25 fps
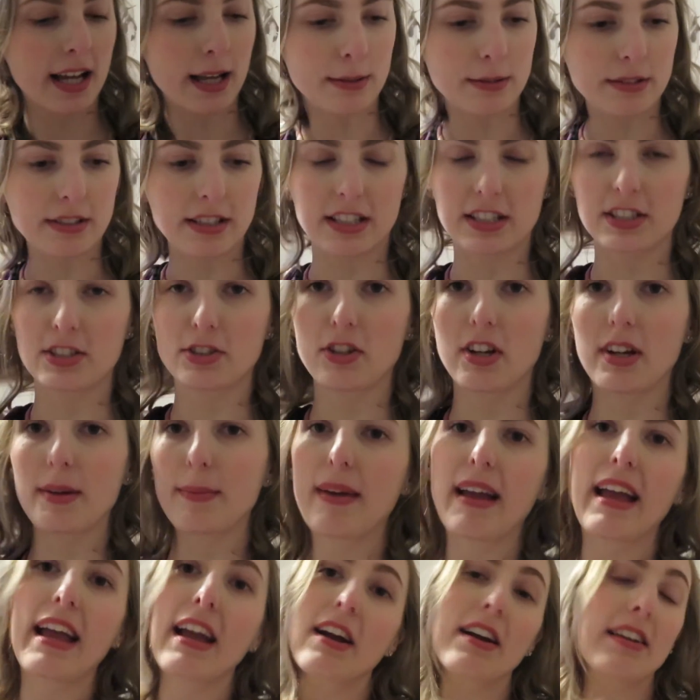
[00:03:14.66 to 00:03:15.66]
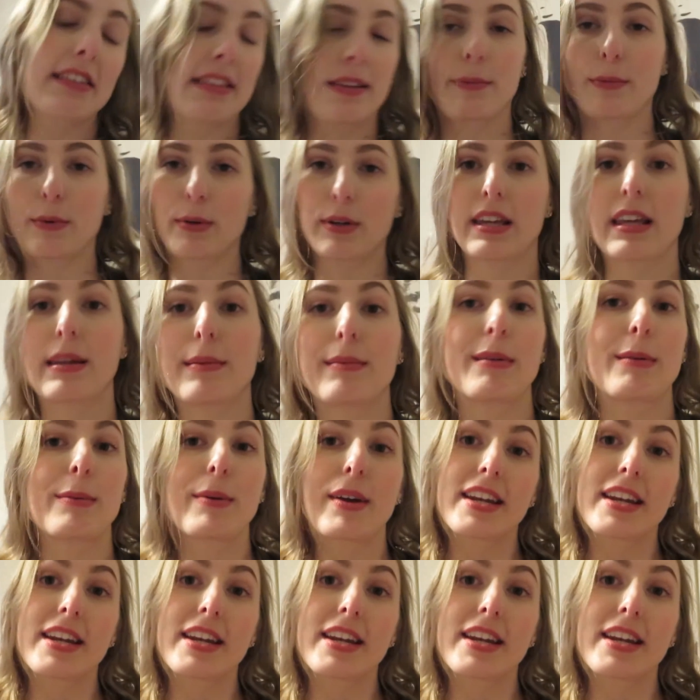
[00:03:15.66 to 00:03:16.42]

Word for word: I'm just going to show you my hair and then we're going to be